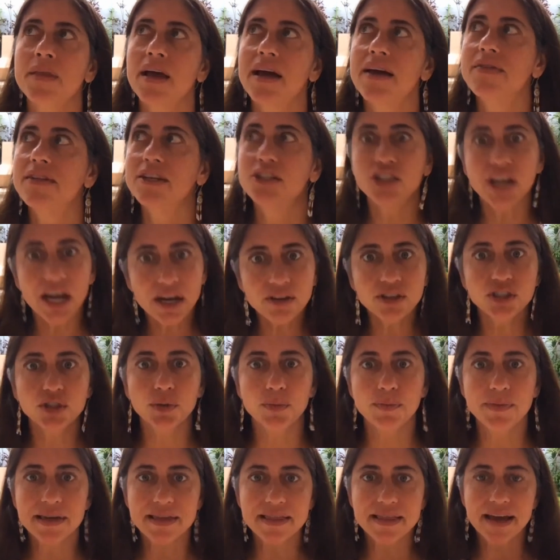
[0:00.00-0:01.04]
And the challenge
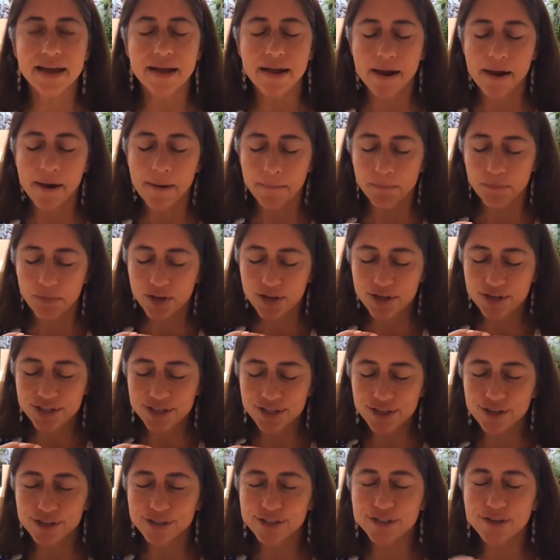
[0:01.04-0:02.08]
will be that
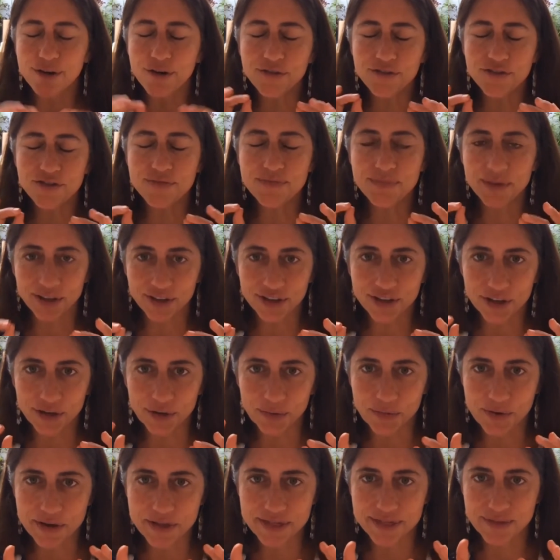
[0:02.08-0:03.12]
you're so familiar
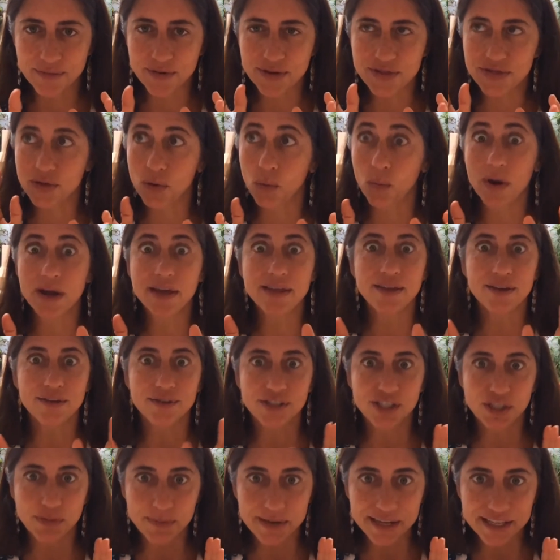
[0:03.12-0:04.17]
with the way that you
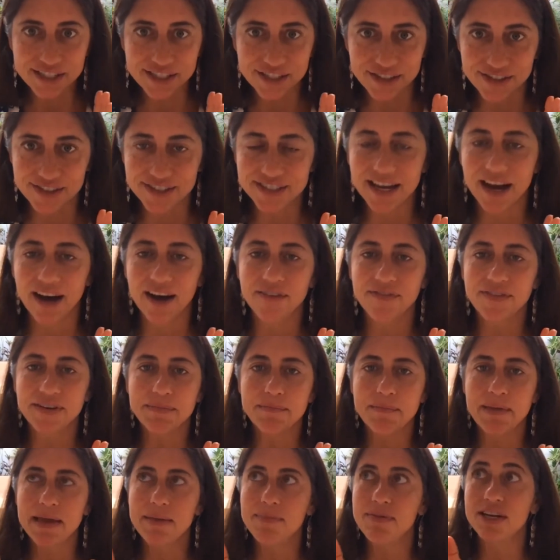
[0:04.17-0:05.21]
speak to yourself
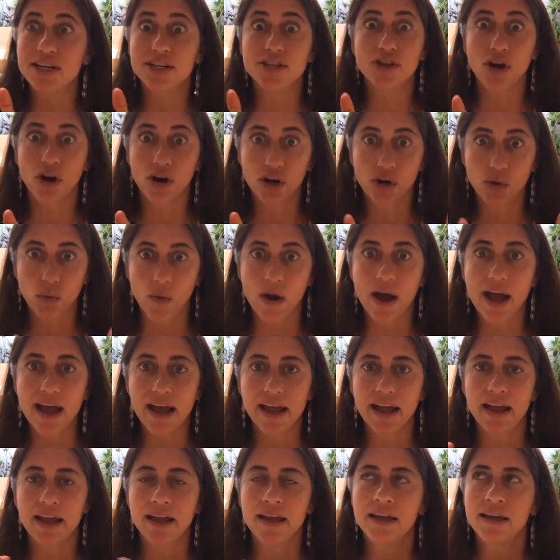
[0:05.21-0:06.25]
in maybe a dark
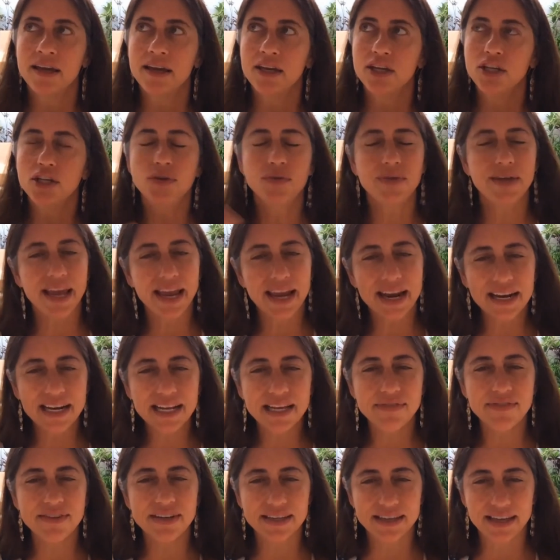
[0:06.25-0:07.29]
way, you can't
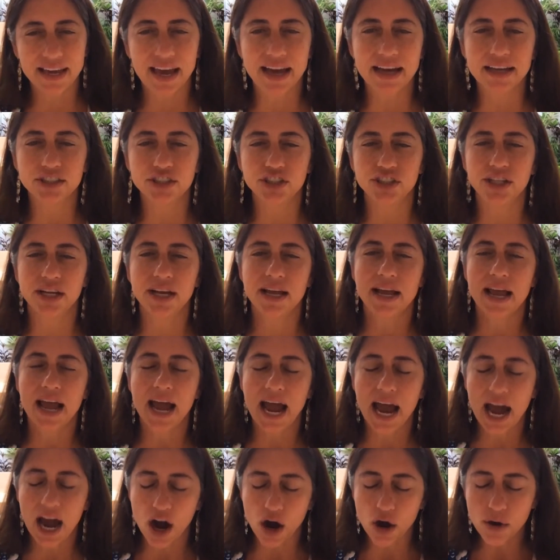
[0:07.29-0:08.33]
even catch
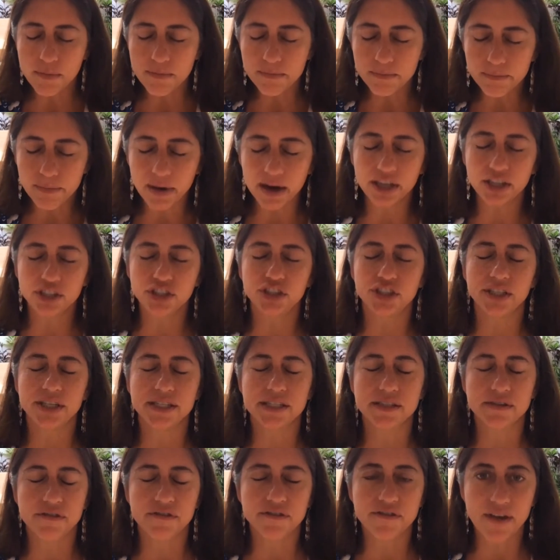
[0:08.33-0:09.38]
how much
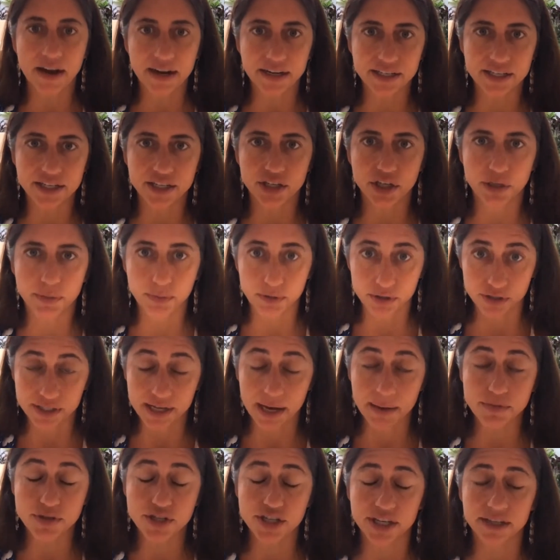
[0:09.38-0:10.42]
it's affecting your
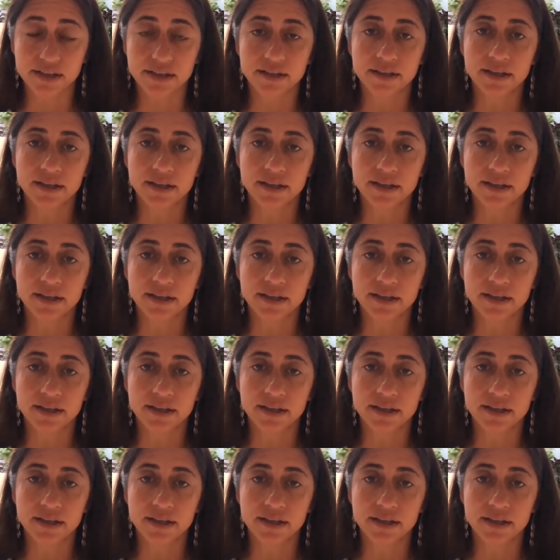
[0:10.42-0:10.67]
perception.